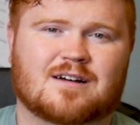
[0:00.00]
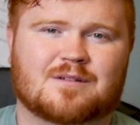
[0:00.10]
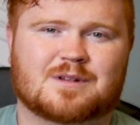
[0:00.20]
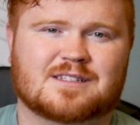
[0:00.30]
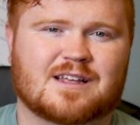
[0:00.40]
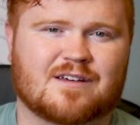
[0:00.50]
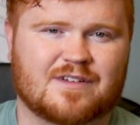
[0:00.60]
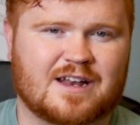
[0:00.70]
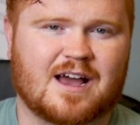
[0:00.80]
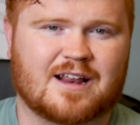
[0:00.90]
instead of
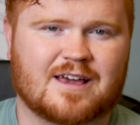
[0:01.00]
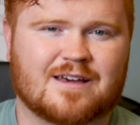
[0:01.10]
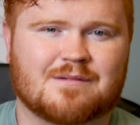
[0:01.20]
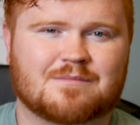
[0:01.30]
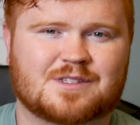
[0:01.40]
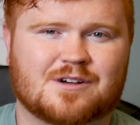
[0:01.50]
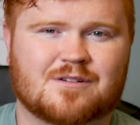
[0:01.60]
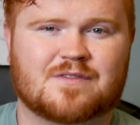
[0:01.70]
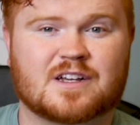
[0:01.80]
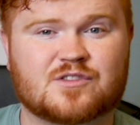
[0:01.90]
at 9 a.m. So
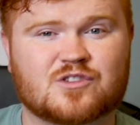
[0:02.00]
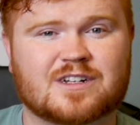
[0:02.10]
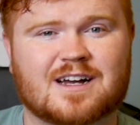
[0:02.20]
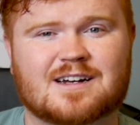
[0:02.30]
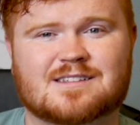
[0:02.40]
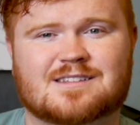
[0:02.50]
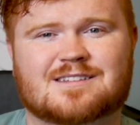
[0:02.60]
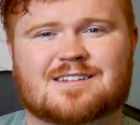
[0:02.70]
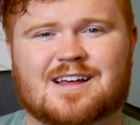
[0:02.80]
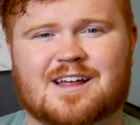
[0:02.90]
thanks for joining, guys,
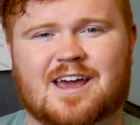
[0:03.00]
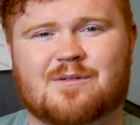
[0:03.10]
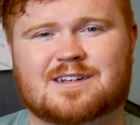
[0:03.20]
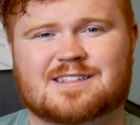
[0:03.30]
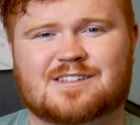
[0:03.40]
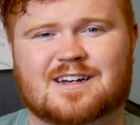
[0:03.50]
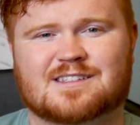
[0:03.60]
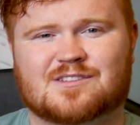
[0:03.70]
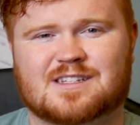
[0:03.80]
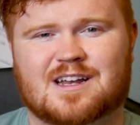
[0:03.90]
and can't wait to see you guys
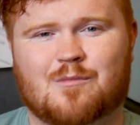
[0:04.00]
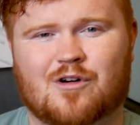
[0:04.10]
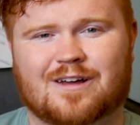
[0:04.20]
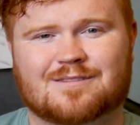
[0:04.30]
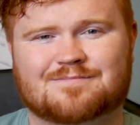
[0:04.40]
on Sunday morning.